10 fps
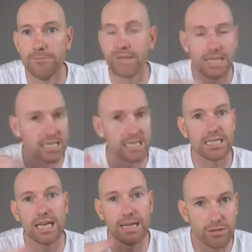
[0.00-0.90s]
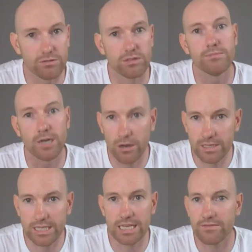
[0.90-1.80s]
Just keep doing the
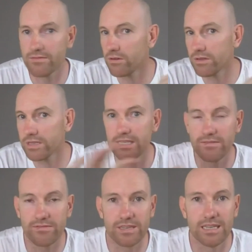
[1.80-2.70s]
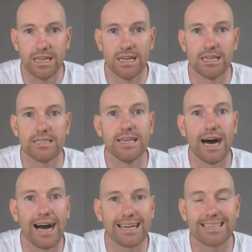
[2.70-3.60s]
process for all the different
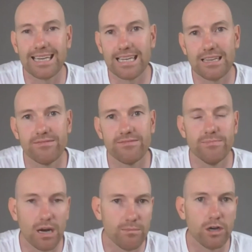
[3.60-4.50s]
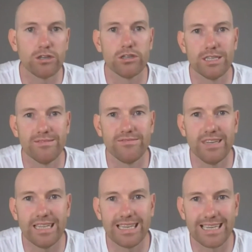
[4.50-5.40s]
dark, negative emotions and
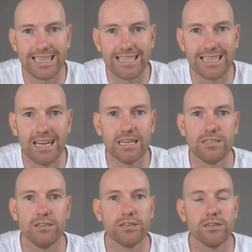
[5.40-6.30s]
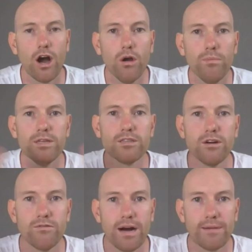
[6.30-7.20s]
feelings so you can open
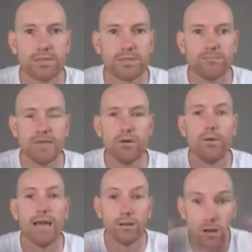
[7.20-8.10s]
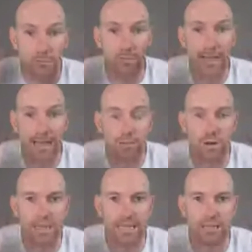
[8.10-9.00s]
yourself up to be aware and comprehend what
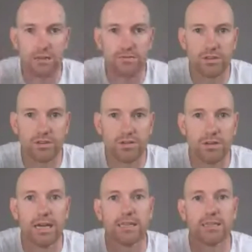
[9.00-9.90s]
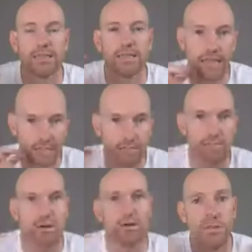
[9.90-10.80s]
they're doing for you, so then they can be
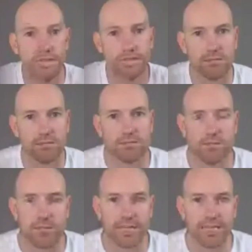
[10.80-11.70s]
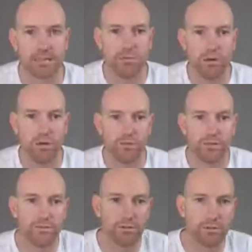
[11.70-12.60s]
processed and released and moved
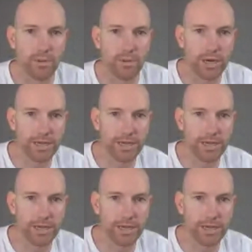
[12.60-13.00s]
from the body.